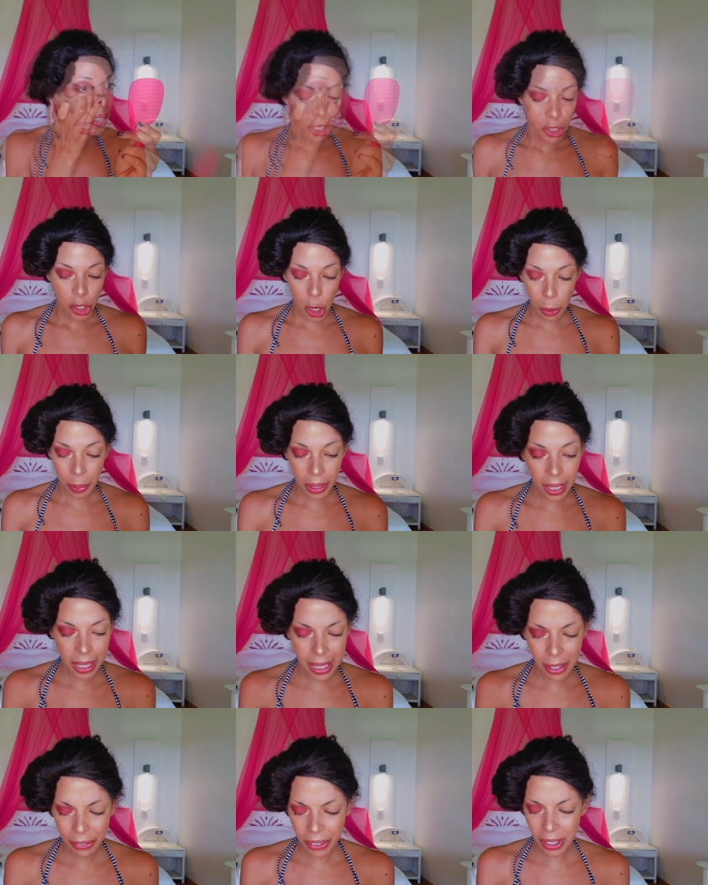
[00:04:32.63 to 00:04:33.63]
So because
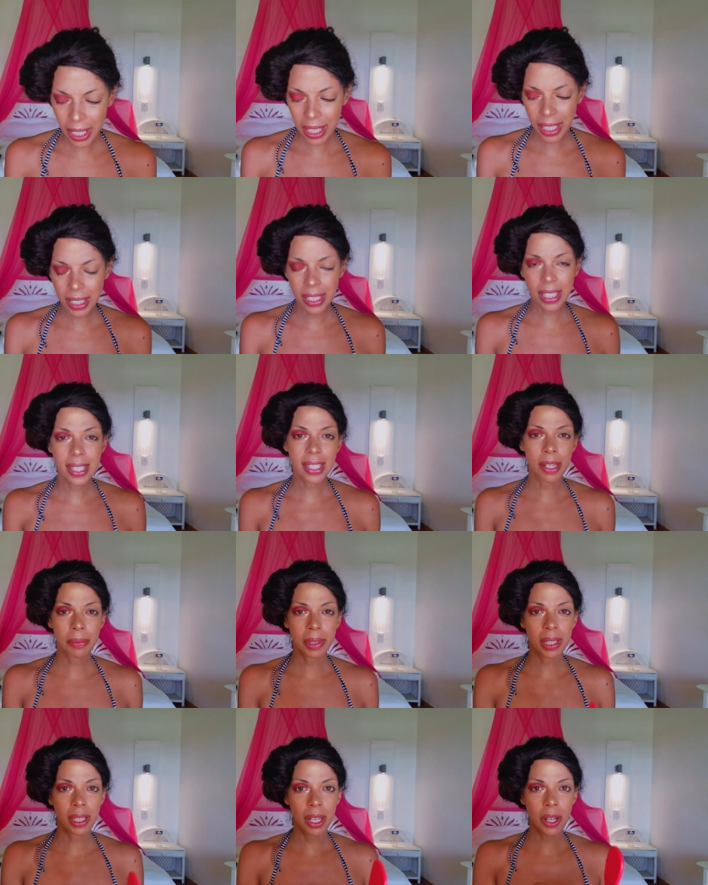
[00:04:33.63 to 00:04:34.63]
I feel like it needs
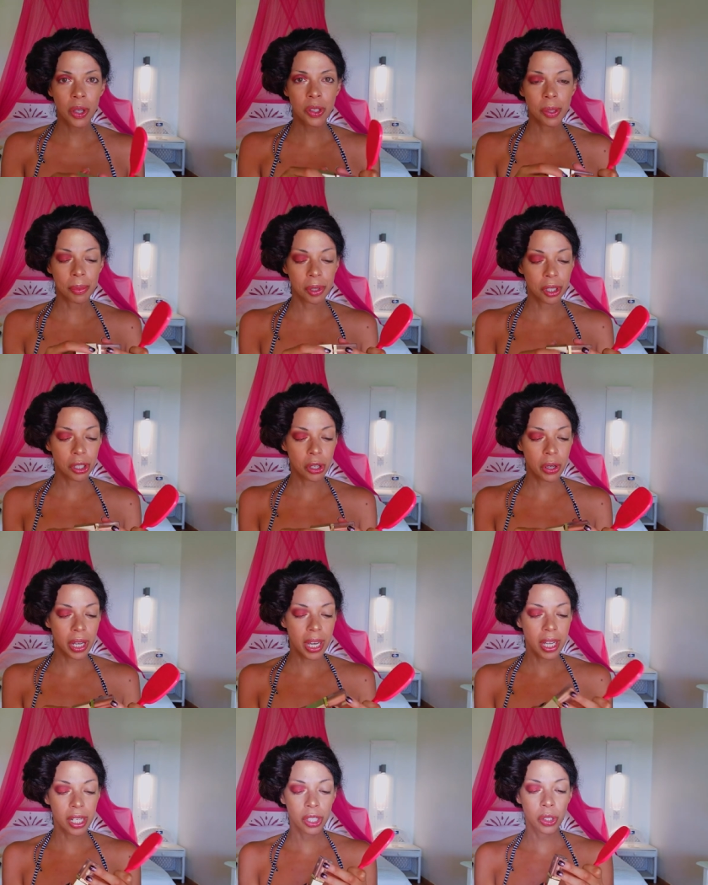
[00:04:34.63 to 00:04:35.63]
something else, I'm gonna go
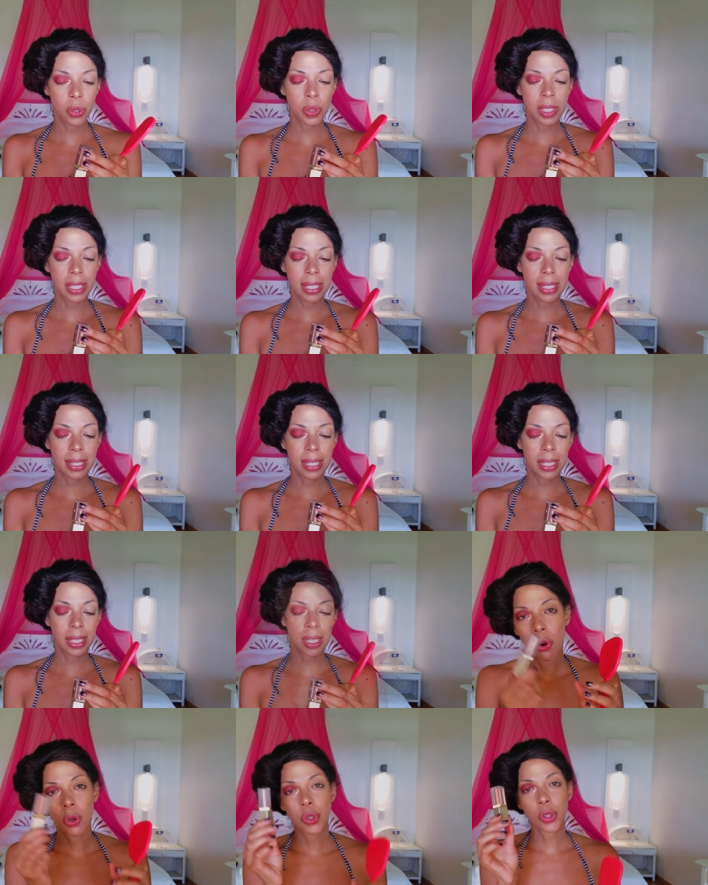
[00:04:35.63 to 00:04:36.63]
ahead and use the
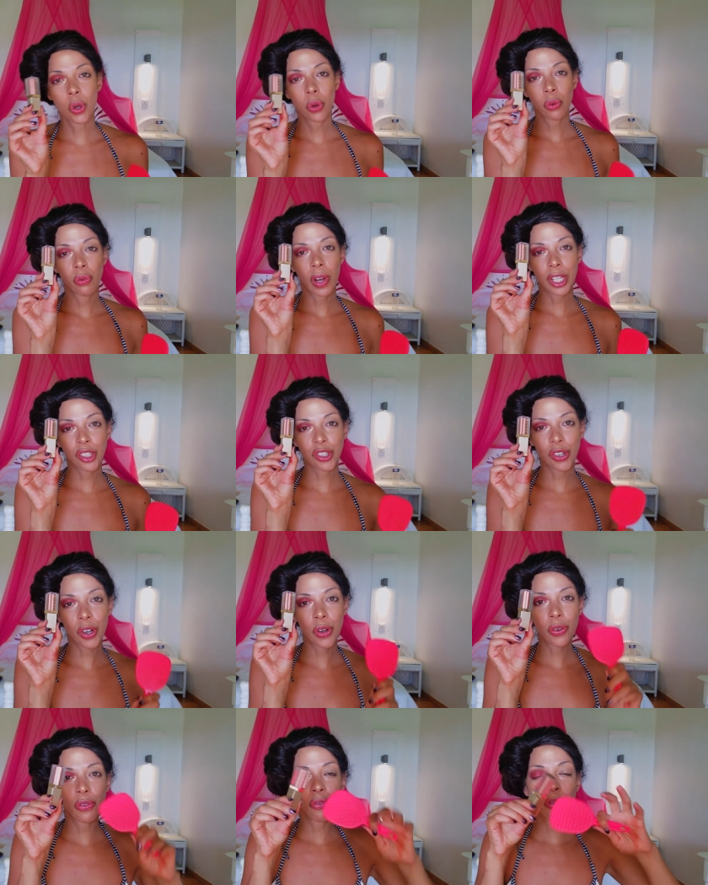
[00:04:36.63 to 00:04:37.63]
Stila Rose Gold Retro
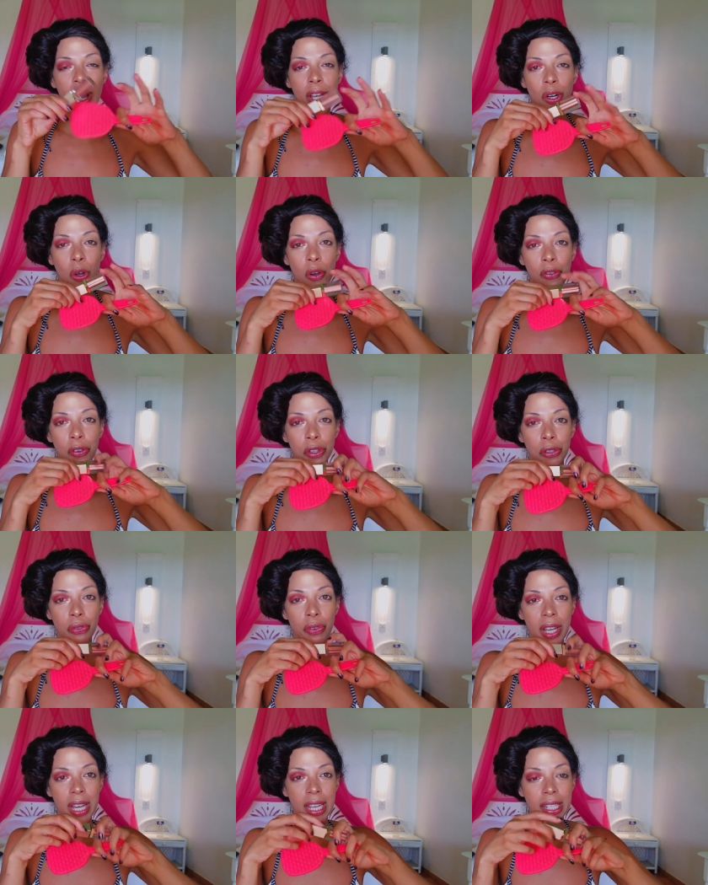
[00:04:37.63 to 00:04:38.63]
right over the
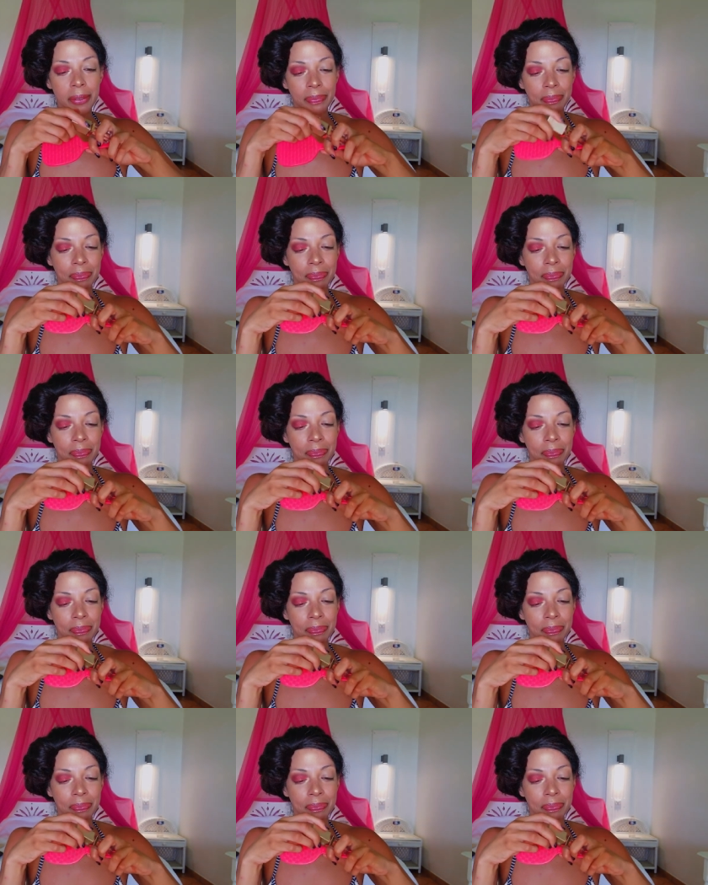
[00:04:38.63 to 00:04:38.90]
red